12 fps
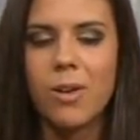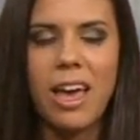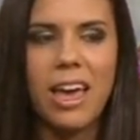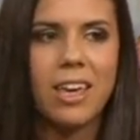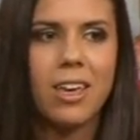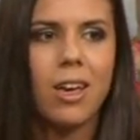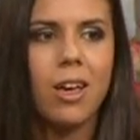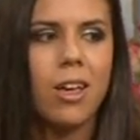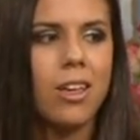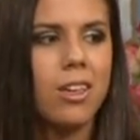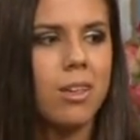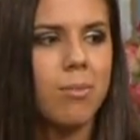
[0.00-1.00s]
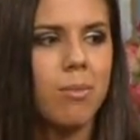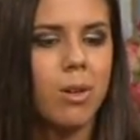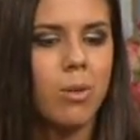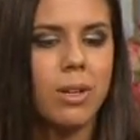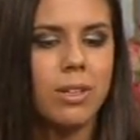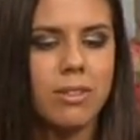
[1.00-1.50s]
Okay,
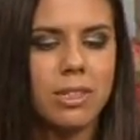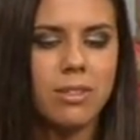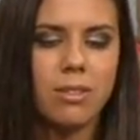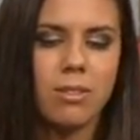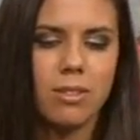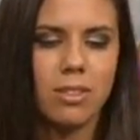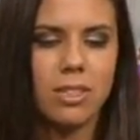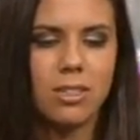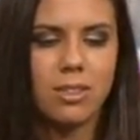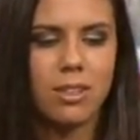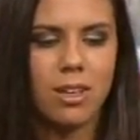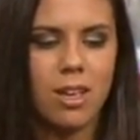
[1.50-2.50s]
well, since all this has